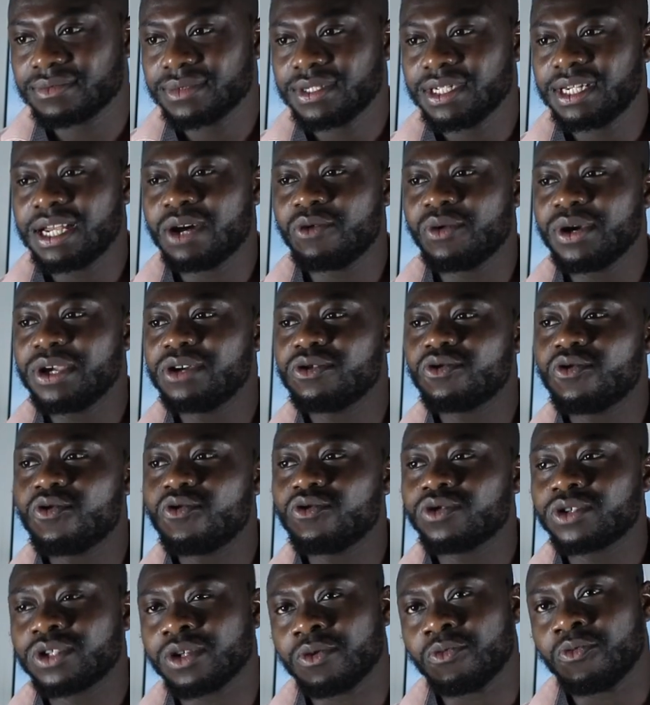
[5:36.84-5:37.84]
Now when you
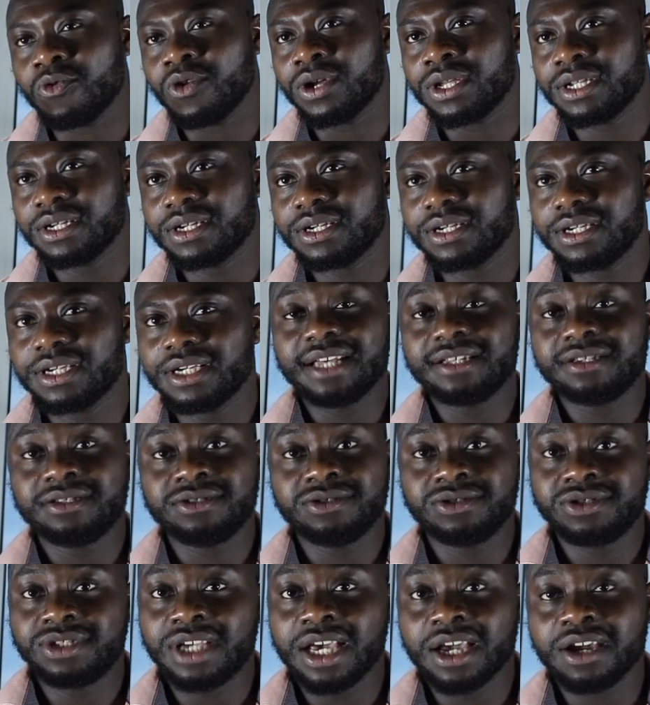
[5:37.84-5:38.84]
call someone, I like to
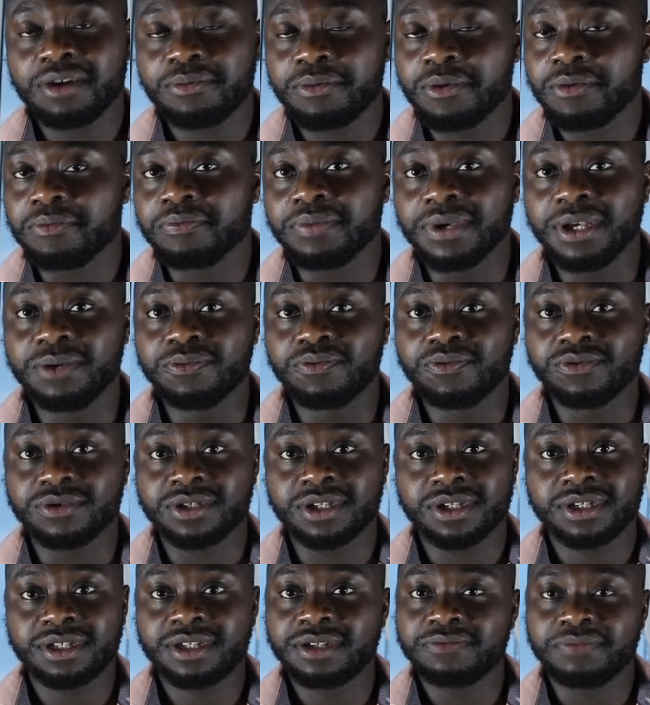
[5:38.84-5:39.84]
just check up on people,
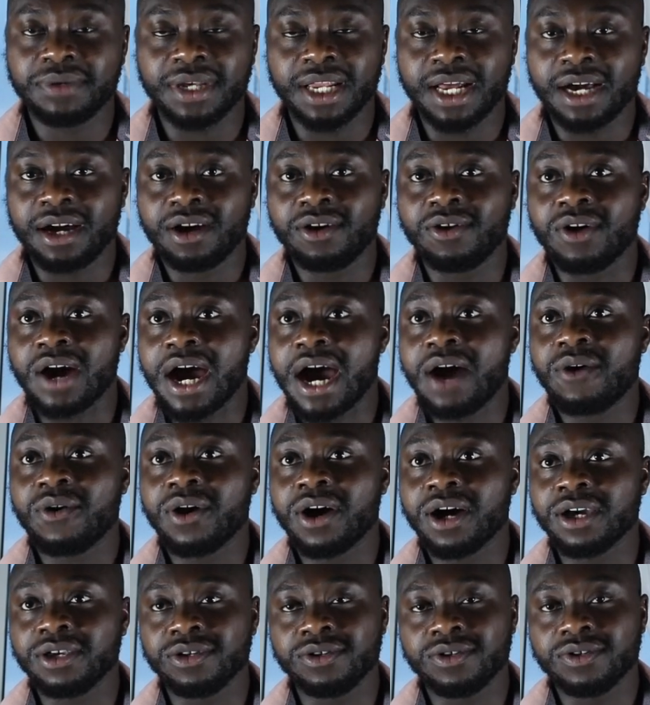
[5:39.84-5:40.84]
just to be like, oh, how
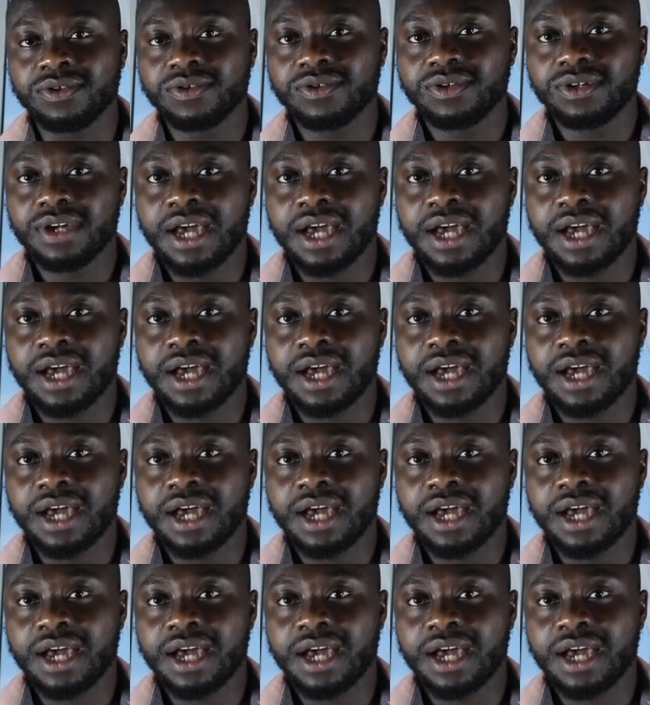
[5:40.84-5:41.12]
are you?